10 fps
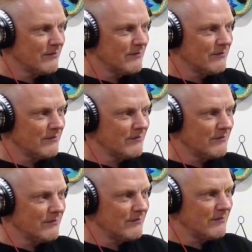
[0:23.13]

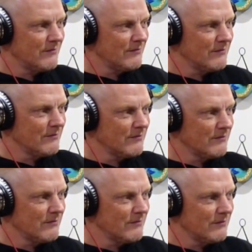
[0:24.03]

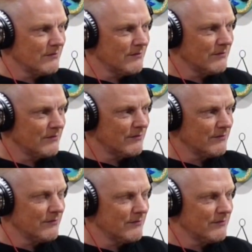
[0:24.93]

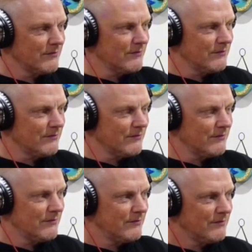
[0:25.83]

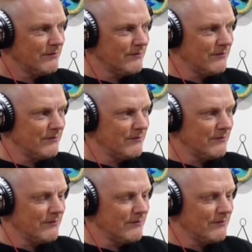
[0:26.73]
[no speech]